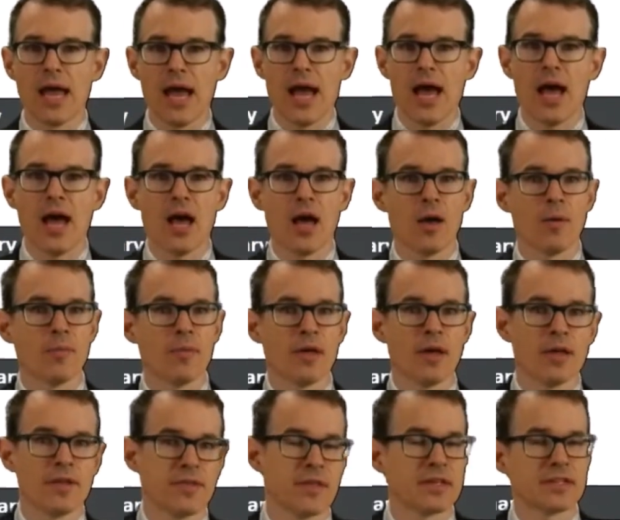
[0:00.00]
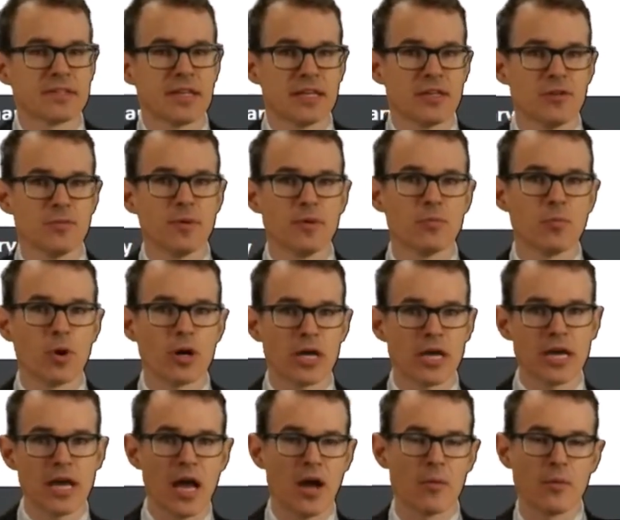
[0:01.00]
the things that you've been
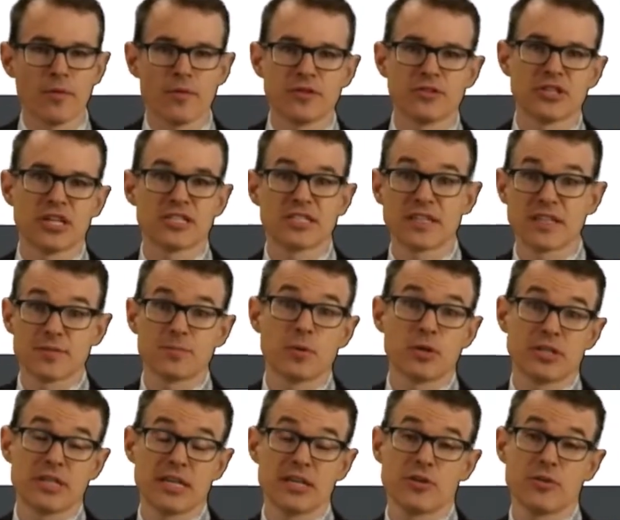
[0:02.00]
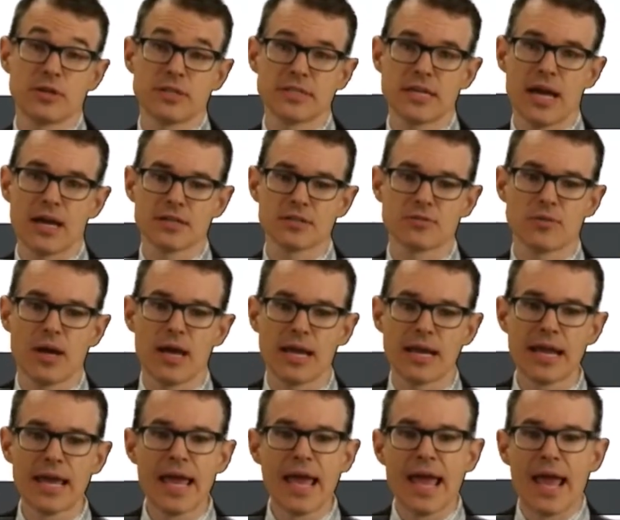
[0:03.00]
working on with the gist in this particular text,
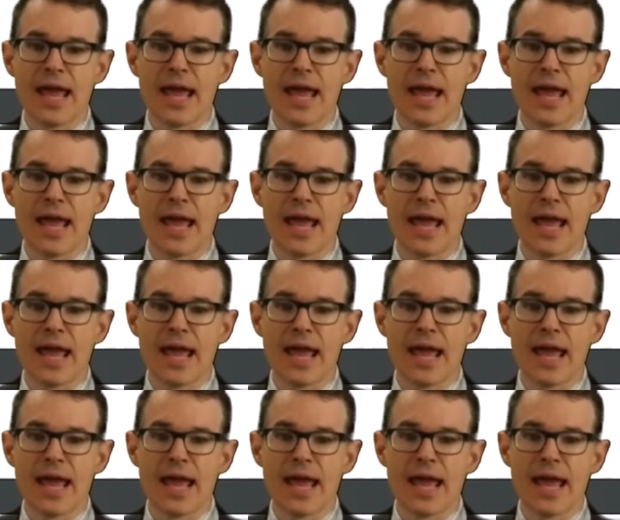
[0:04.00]
right?